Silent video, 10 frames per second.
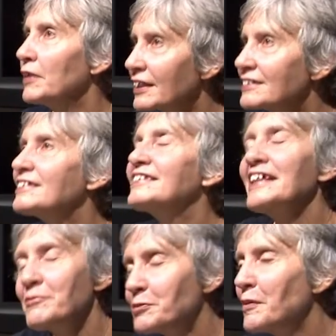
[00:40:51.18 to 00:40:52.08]

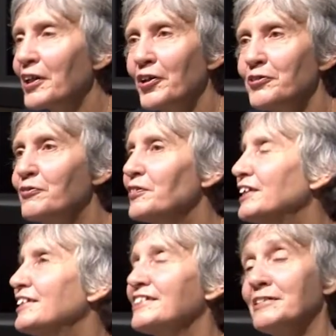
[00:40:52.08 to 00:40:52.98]
except my own
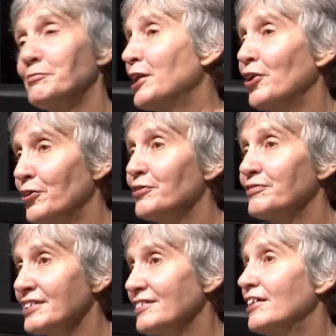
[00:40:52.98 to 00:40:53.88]
feelings and my own
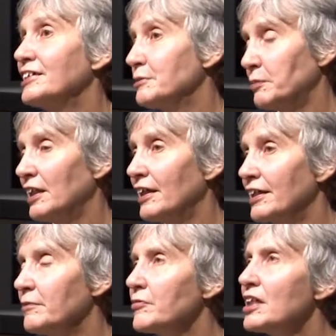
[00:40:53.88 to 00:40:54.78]
desire to play.